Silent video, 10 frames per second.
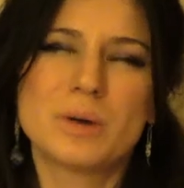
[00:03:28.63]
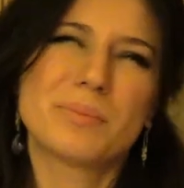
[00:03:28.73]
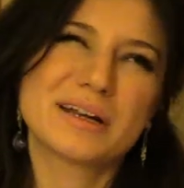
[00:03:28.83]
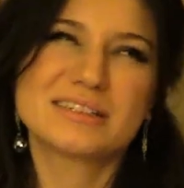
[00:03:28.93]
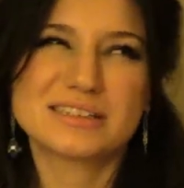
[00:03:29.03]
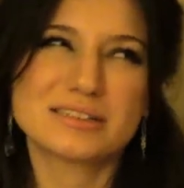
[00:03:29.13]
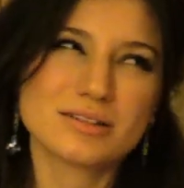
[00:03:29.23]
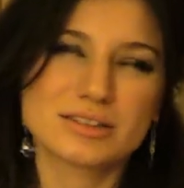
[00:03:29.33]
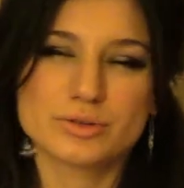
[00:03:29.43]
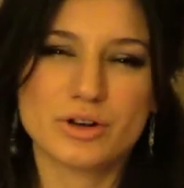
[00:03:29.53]
But it
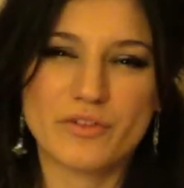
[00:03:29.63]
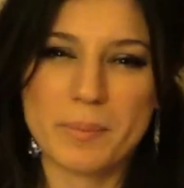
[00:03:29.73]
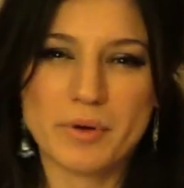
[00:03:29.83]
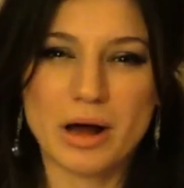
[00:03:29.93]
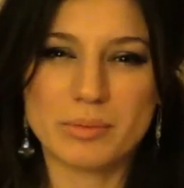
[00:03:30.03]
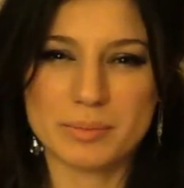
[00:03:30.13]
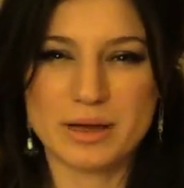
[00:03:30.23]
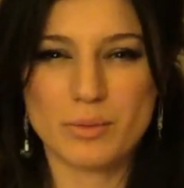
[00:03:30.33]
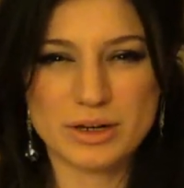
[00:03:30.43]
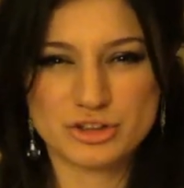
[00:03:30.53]
still is sort of a problem
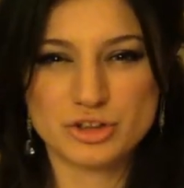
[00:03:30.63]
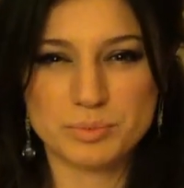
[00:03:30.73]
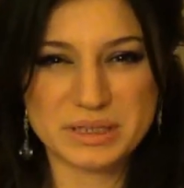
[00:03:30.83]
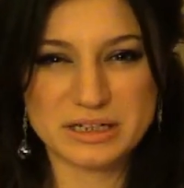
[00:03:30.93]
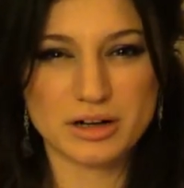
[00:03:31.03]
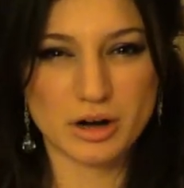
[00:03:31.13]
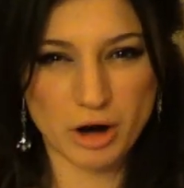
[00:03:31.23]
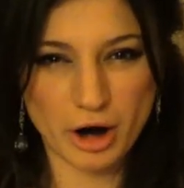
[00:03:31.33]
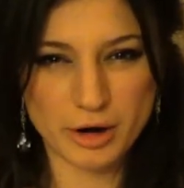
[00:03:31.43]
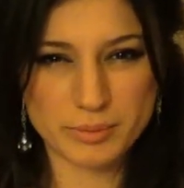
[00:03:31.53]
that once you beat it on
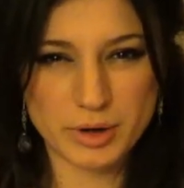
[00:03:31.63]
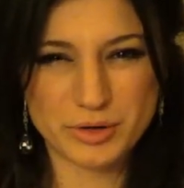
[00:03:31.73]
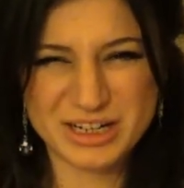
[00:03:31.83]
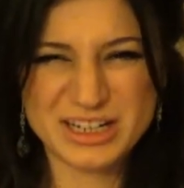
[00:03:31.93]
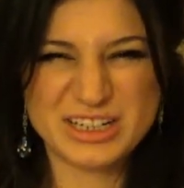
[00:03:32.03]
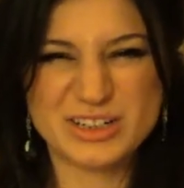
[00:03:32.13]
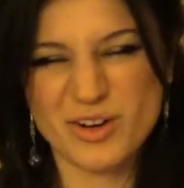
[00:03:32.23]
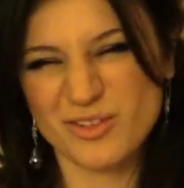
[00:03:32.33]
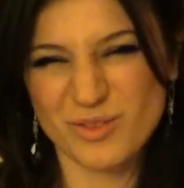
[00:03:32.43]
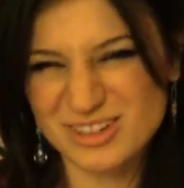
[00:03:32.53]
hard mode, you
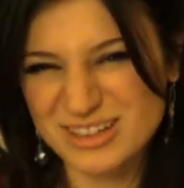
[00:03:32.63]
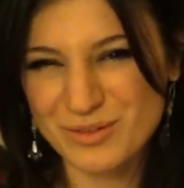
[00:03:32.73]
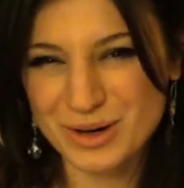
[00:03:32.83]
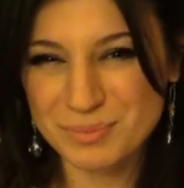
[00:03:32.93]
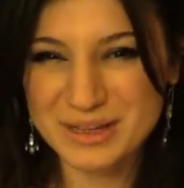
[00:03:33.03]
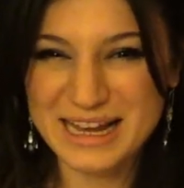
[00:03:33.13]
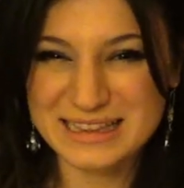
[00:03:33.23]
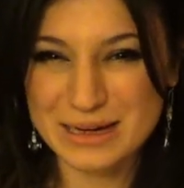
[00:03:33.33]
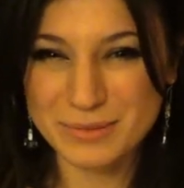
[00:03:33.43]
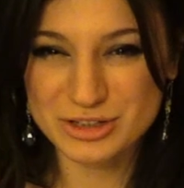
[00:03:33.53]
don't really want to play
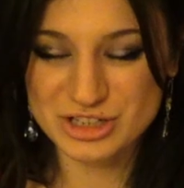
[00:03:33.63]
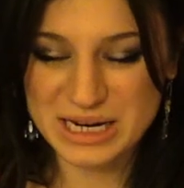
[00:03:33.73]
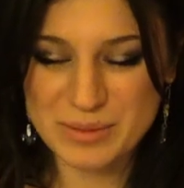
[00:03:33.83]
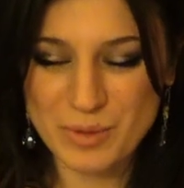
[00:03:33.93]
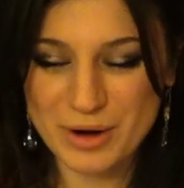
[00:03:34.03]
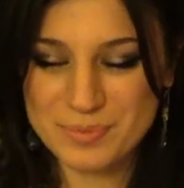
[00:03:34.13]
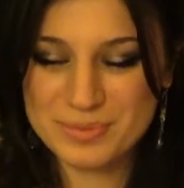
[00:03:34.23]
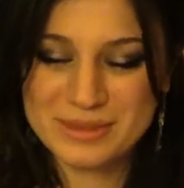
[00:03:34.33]
it that much anymore.